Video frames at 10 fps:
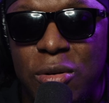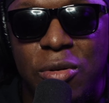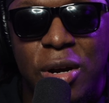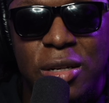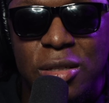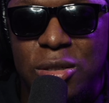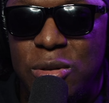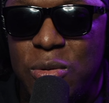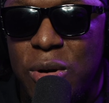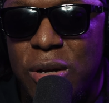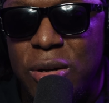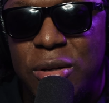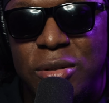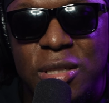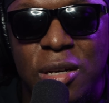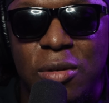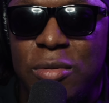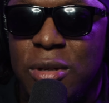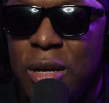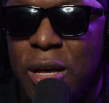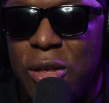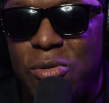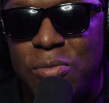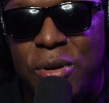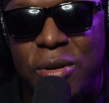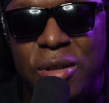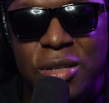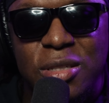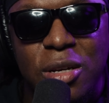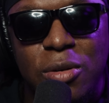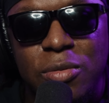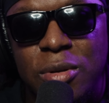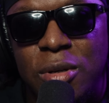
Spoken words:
greatness and you working on yourself and you building yourself,